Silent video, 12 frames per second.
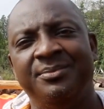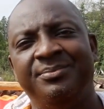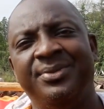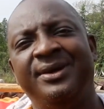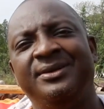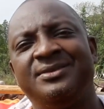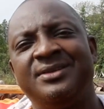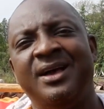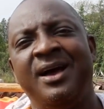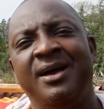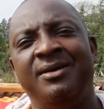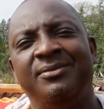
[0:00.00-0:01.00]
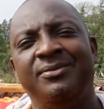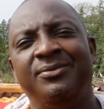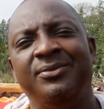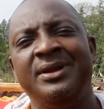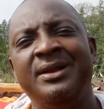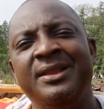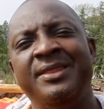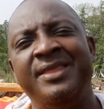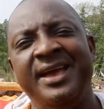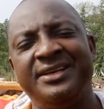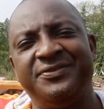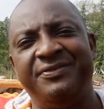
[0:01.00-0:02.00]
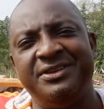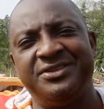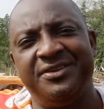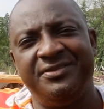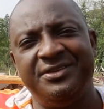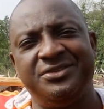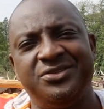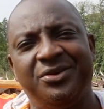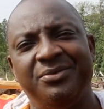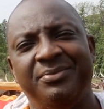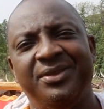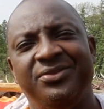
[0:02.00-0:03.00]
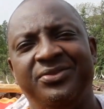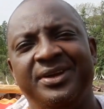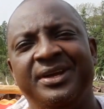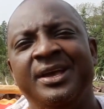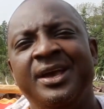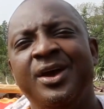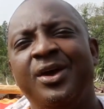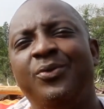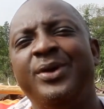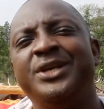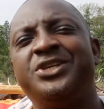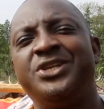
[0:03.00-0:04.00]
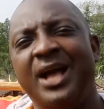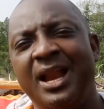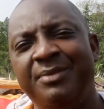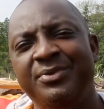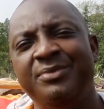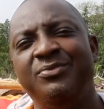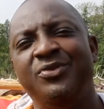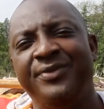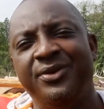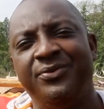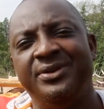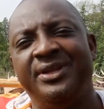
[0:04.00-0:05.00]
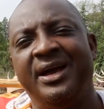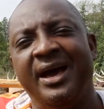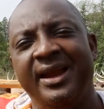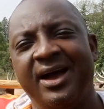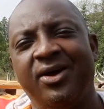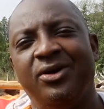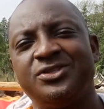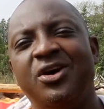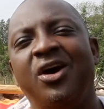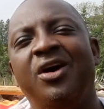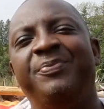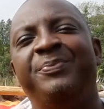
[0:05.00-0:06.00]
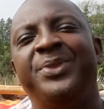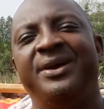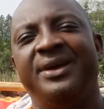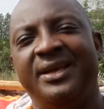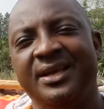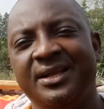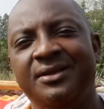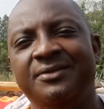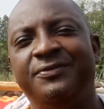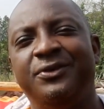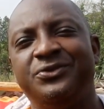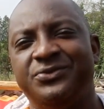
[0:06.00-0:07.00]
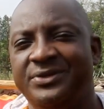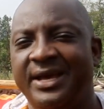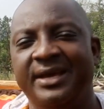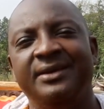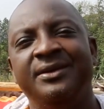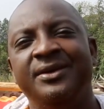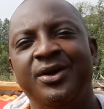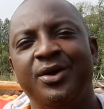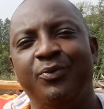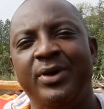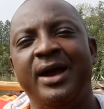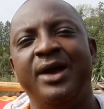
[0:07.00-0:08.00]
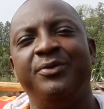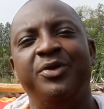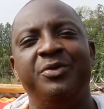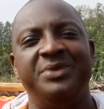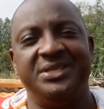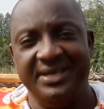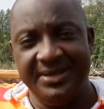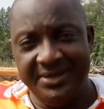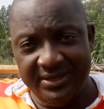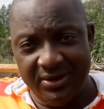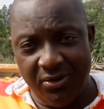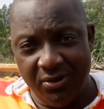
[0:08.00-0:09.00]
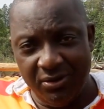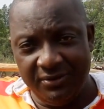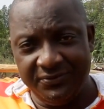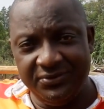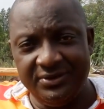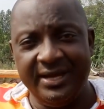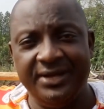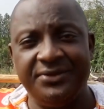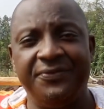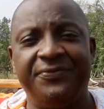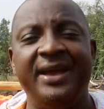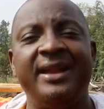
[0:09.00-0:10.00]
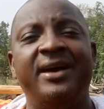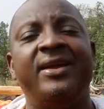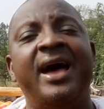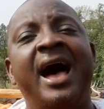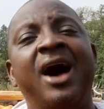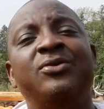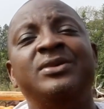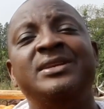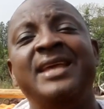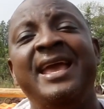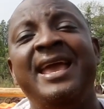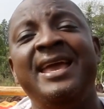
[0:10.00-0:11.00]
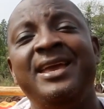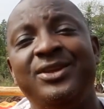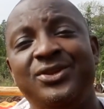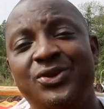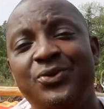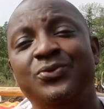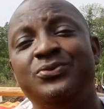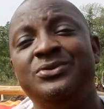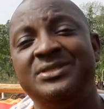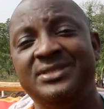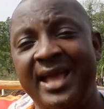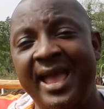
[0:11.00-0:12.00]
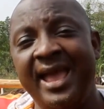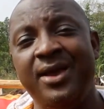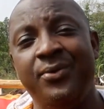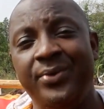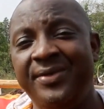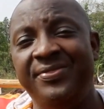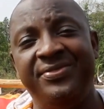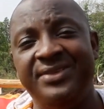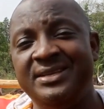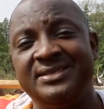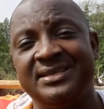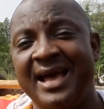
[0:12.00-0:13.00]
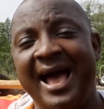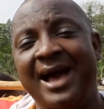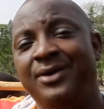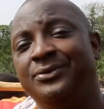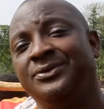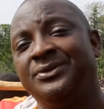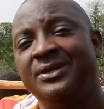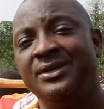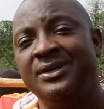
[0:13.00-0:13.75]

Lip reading: But within the next phase of this documentary, we shall be moving with the Ghana cows up the hill for today, where we will be spending the whole of today to find out how they do stay with these cows.